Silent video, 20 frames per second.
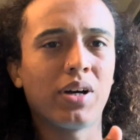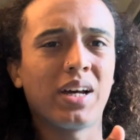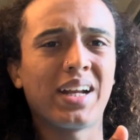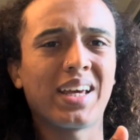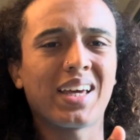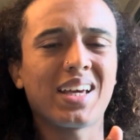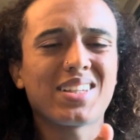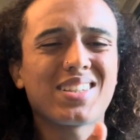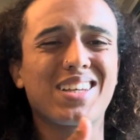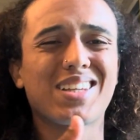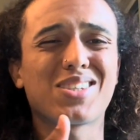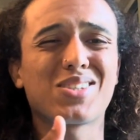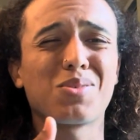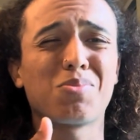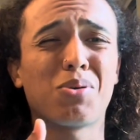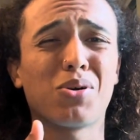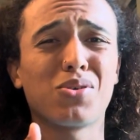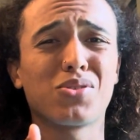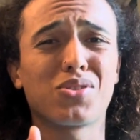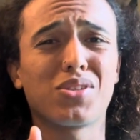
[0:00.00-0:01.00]
and I guess that's
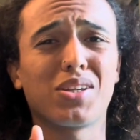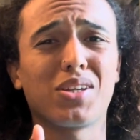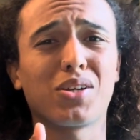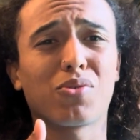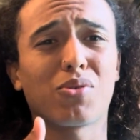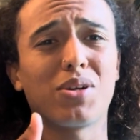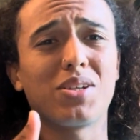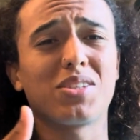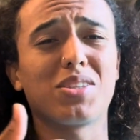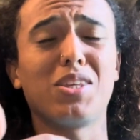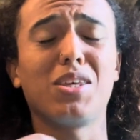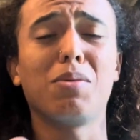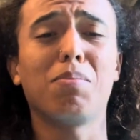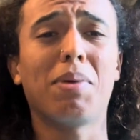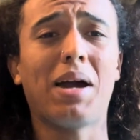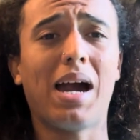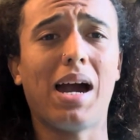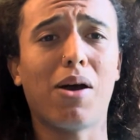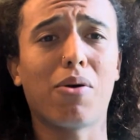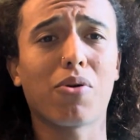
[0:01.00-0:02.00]
supposed to increase the
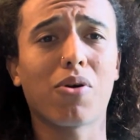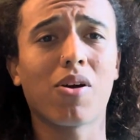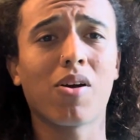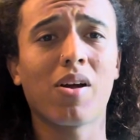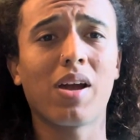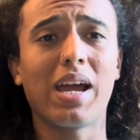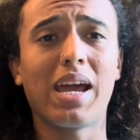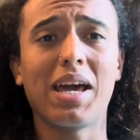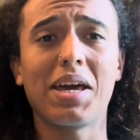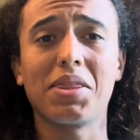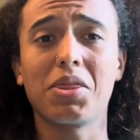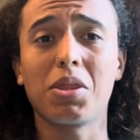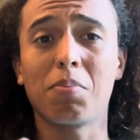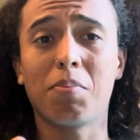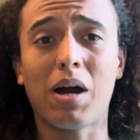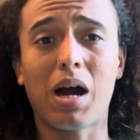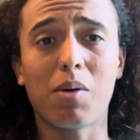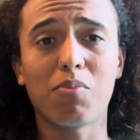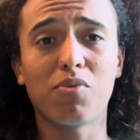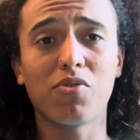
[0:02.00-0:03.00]
power and the
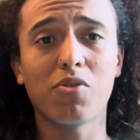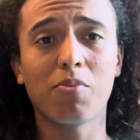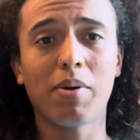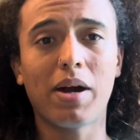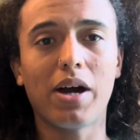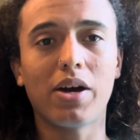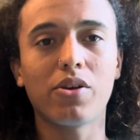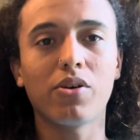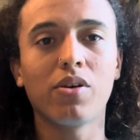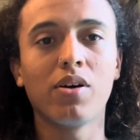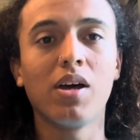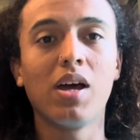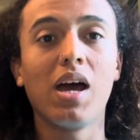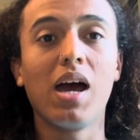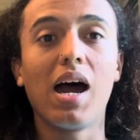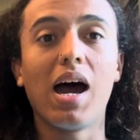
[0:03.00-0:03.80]
pop of the paddle.